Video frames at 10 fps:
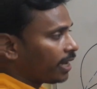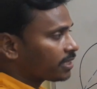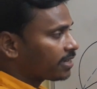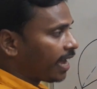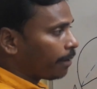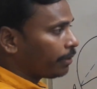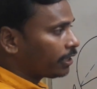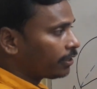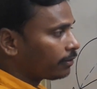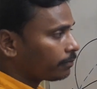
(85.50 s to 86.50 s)
as
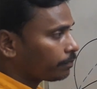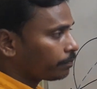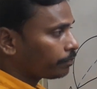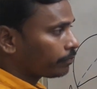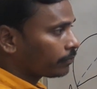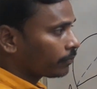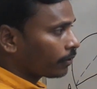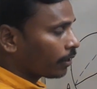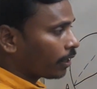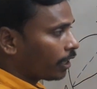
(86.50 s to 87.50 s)
diameter,
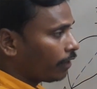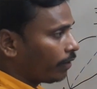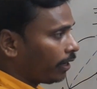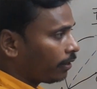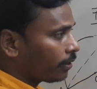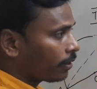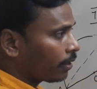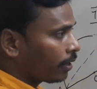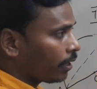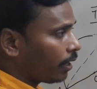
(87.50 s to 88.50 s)
given
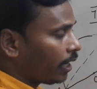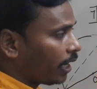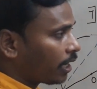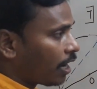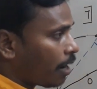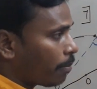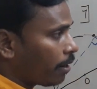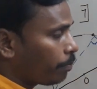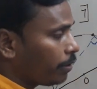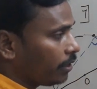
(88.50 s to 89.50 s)
A
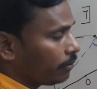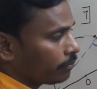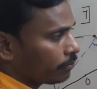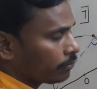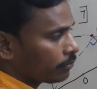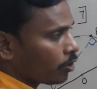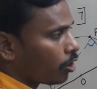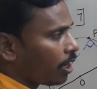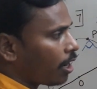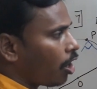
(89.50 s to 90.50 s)
comma B,
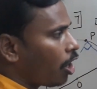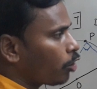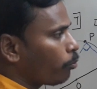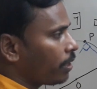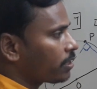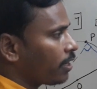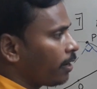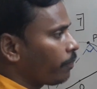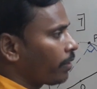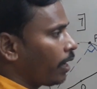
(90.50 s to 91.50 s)
okay, or you may
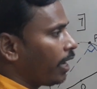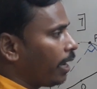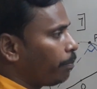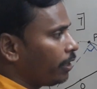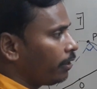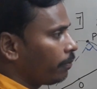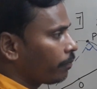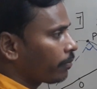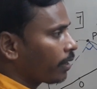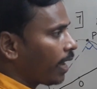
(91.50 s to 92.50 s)
say AB
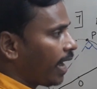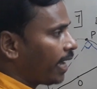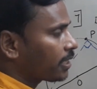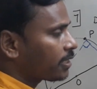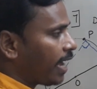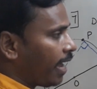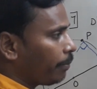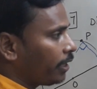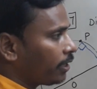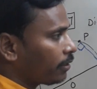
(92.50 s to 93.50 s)
as
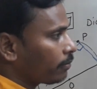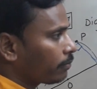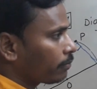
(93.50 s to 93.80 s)
diameter